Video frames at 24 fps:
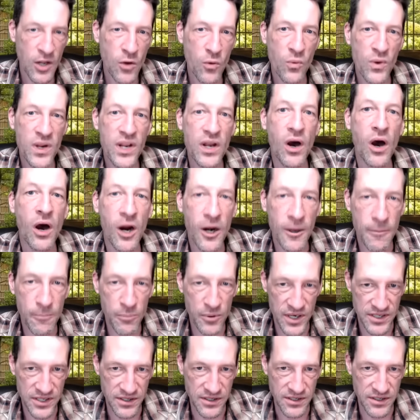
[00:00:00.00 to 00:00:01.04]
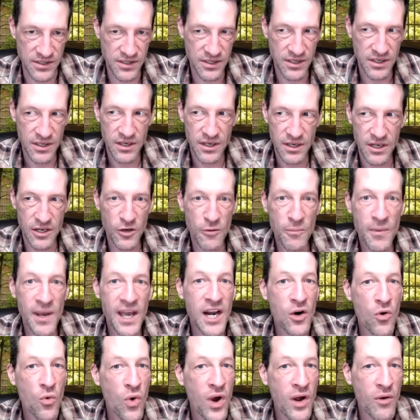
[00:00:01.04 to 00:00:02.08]
We are presence, and no
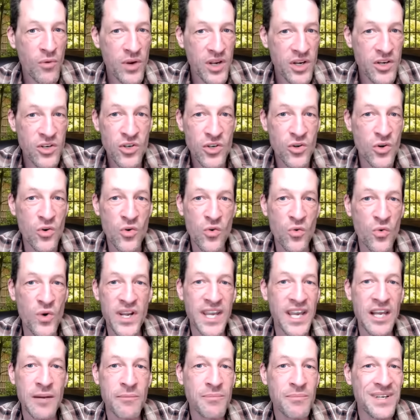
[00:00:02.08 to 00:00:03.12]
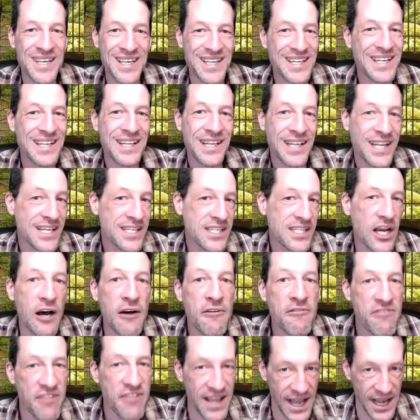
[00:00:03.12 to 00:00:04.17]
matter what we do, we can't be any less
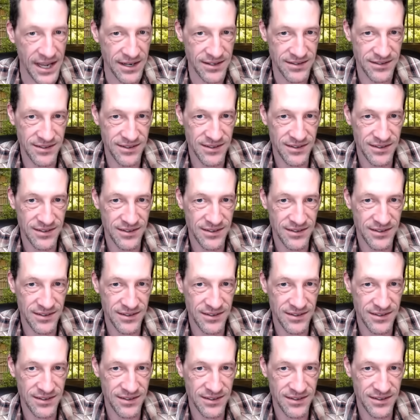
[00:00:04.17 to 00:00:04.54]
of that,